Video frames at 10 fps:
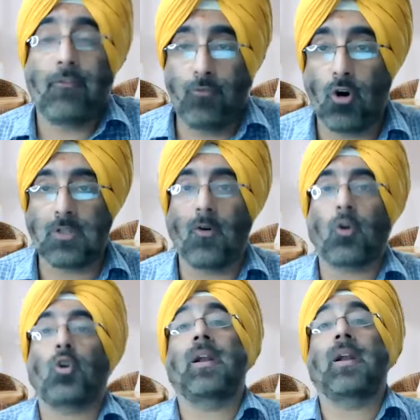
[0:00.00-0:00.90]
4th of
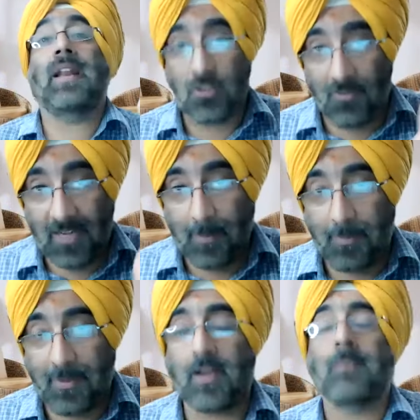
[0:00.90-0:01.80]
October in case of leap
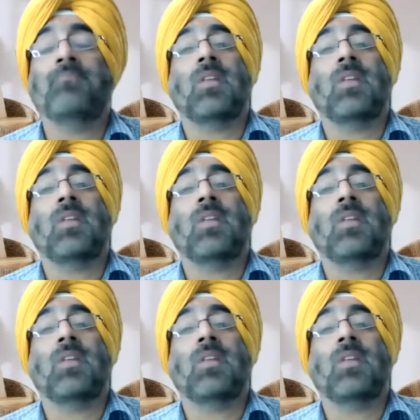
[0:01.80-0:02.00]
year,